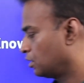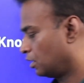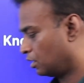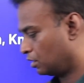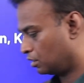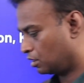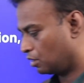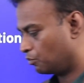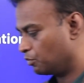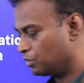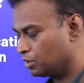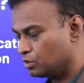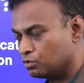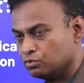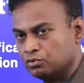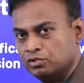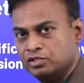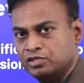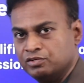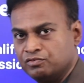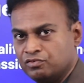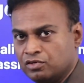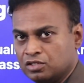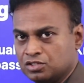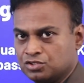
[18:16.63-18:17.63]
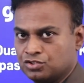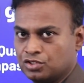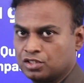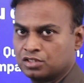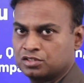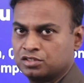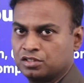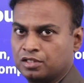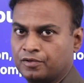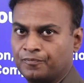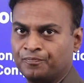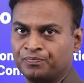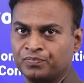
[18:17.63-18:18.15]
And coming to
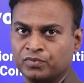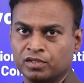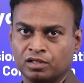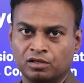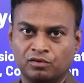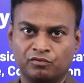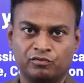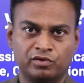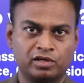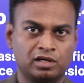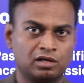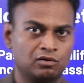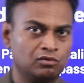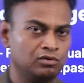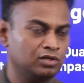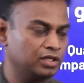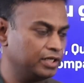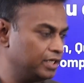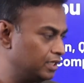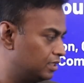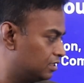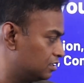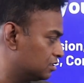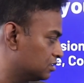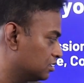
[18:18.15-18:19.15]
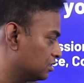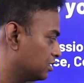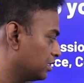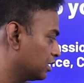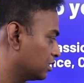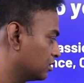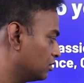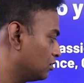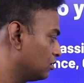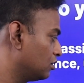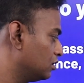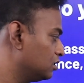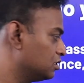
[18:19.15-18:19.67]
infrastructure, we have latest
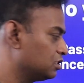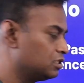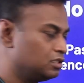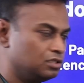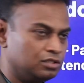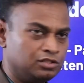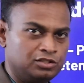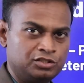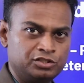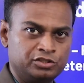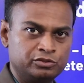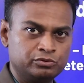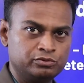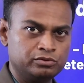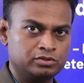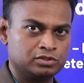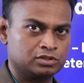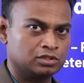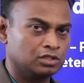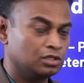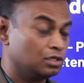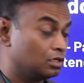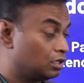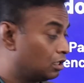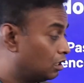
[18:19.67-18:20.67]
technology in use,